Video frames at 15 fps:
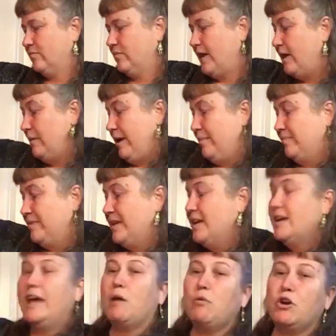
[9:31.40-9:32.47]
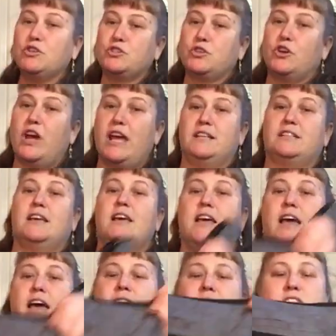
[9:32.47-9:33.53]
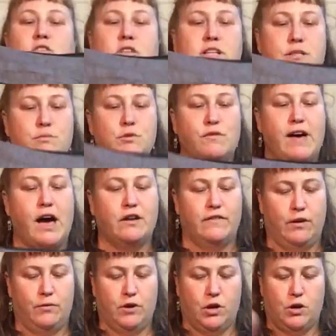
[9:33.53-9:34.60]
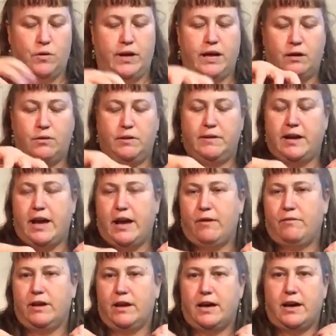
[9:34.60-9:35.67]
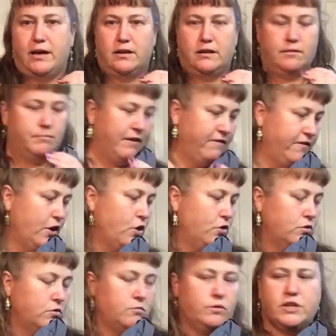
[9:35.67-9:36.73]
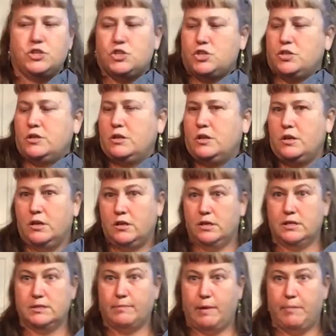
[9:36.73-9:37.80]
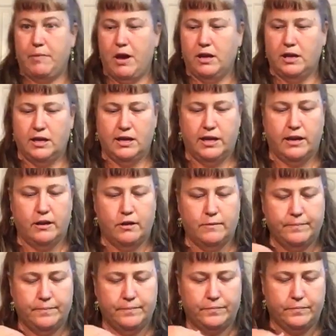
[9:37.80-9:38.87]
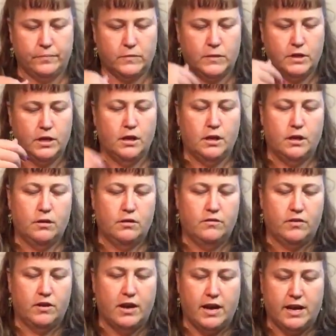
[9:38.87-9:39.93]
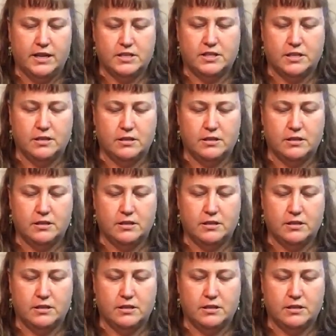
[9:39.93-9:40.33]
Anyway, it worked great. And so let's move out of it real quick. What do we got? We got my phone, which is in my pocket now. We've got